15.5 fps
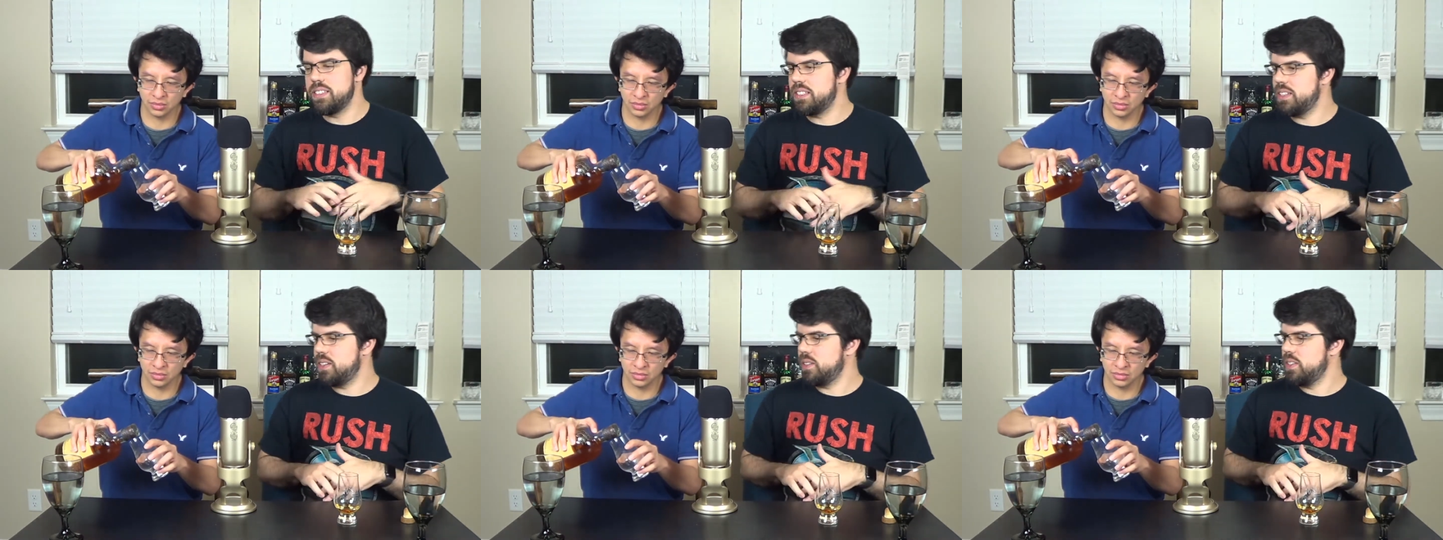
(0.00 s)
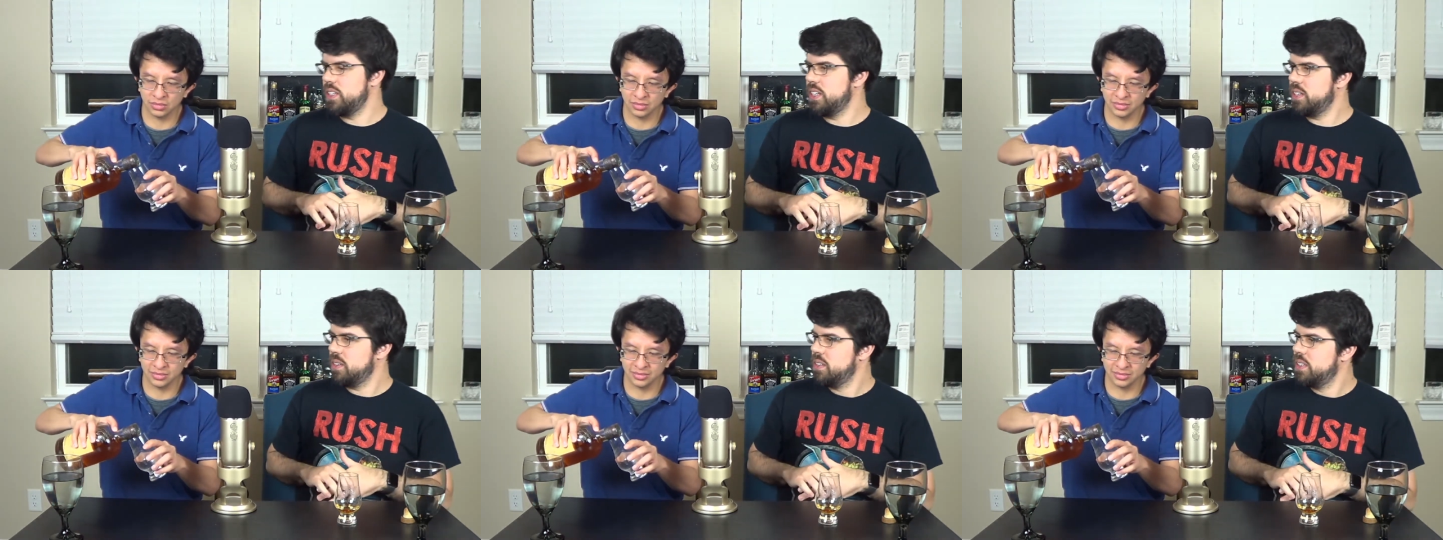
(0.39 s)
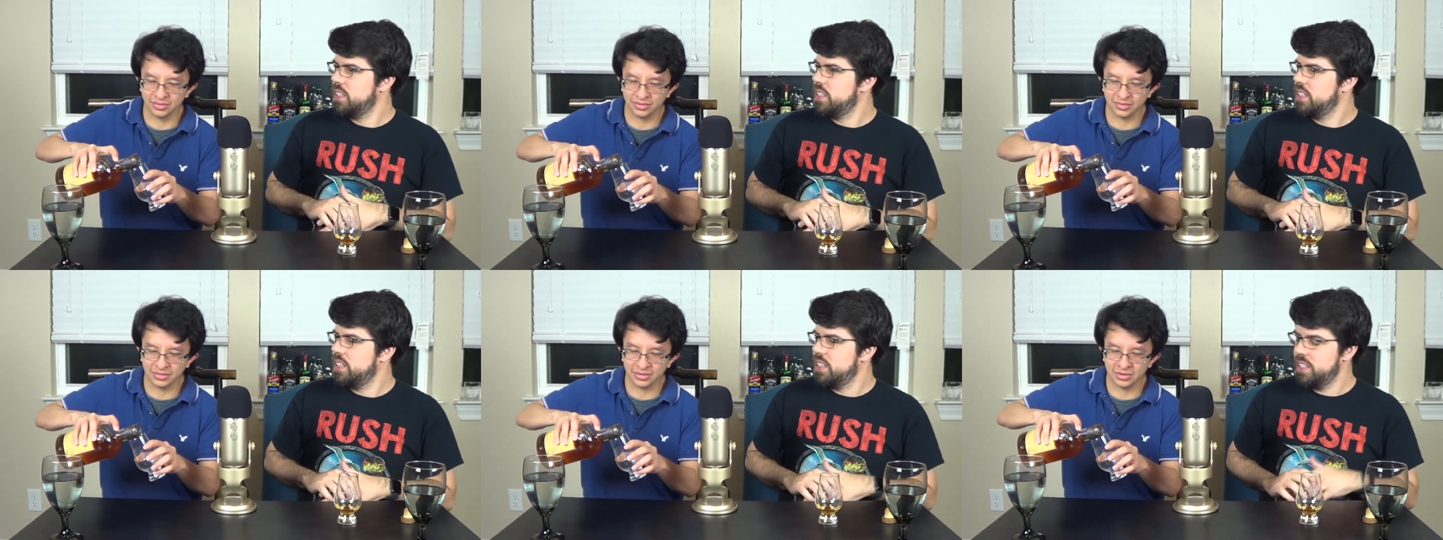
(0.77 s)
Speaker 1: so you know
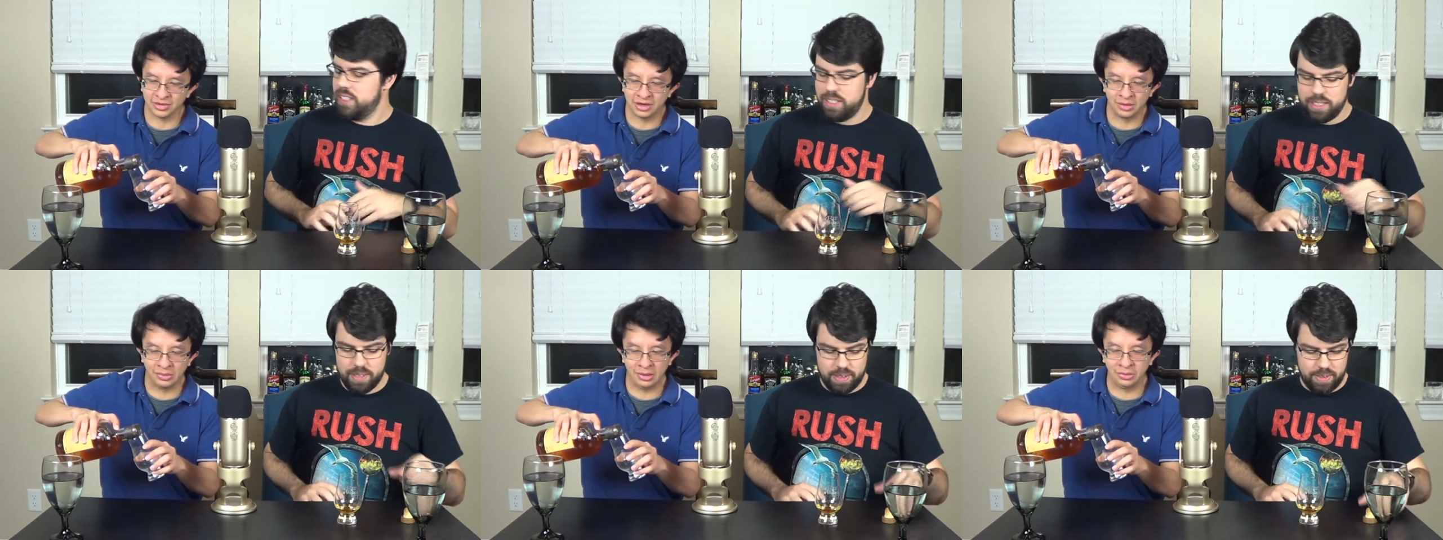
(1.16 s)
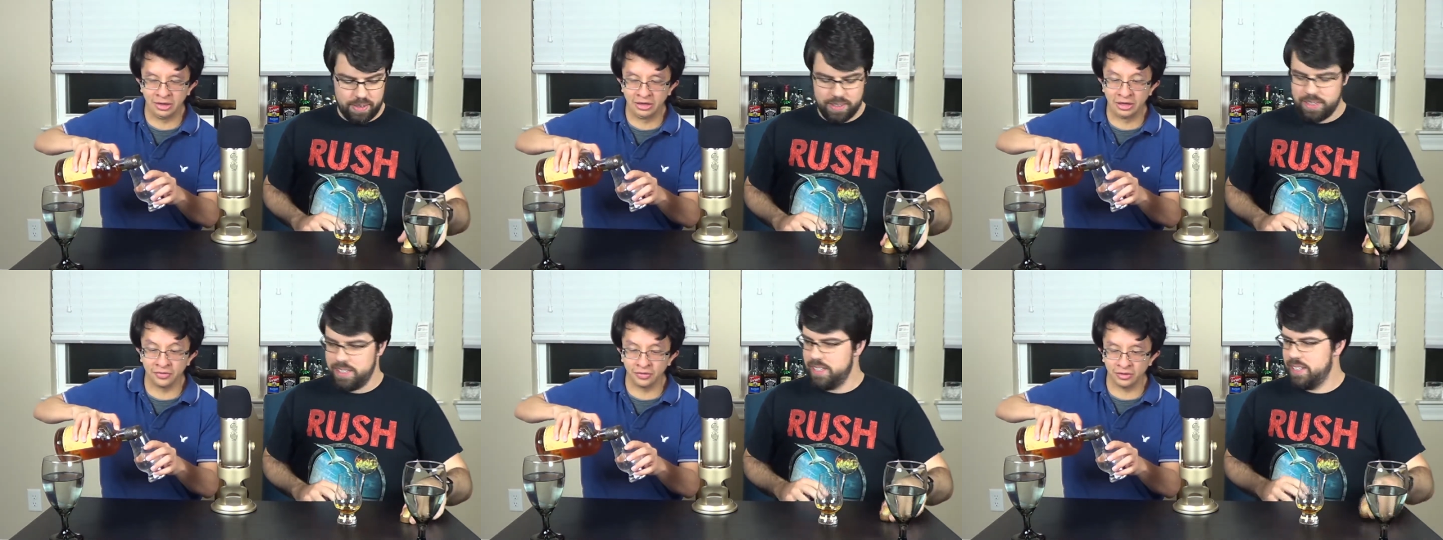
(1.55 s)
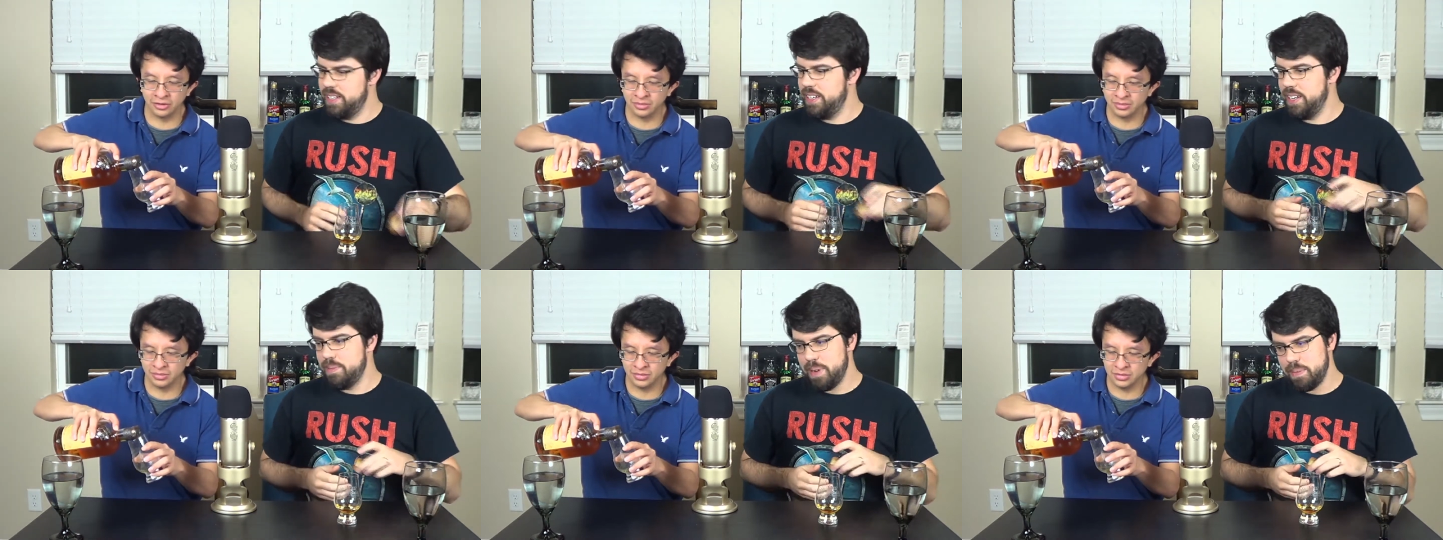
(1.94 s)
it might be
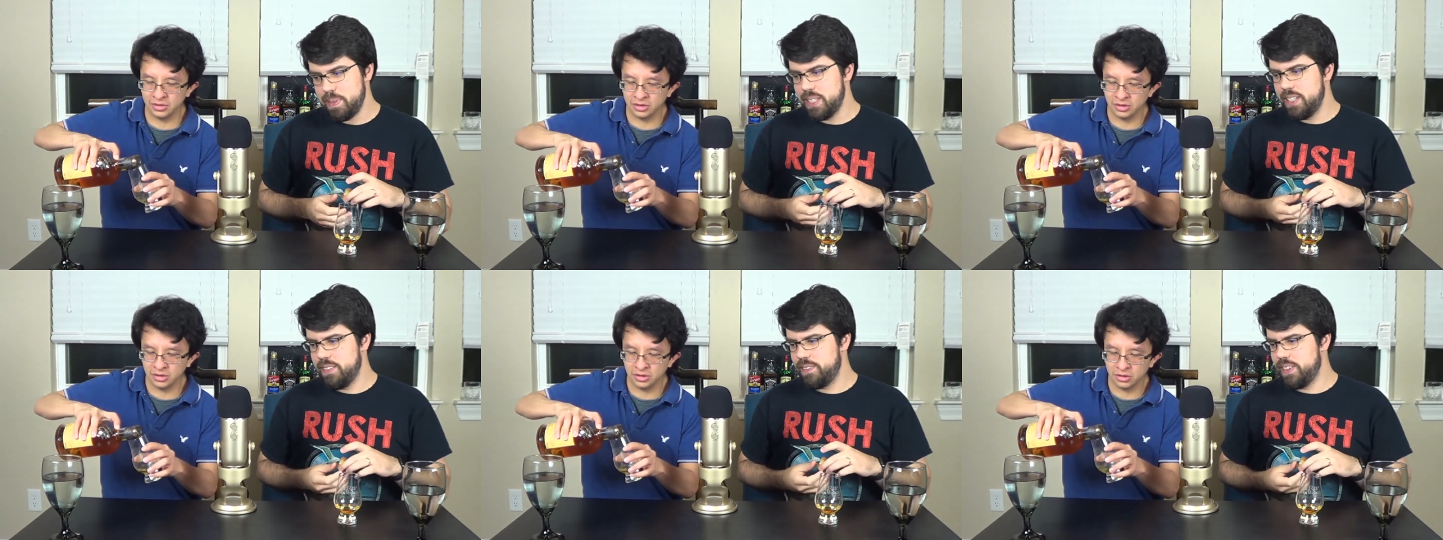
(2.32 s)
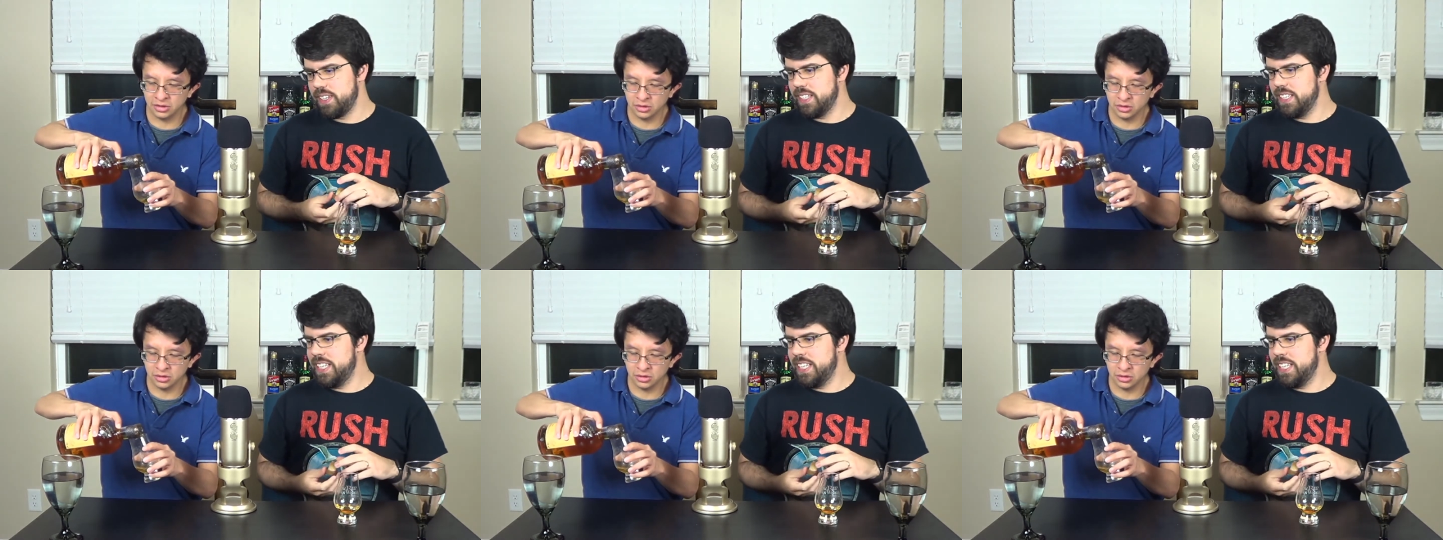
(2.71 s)
different. It might be different.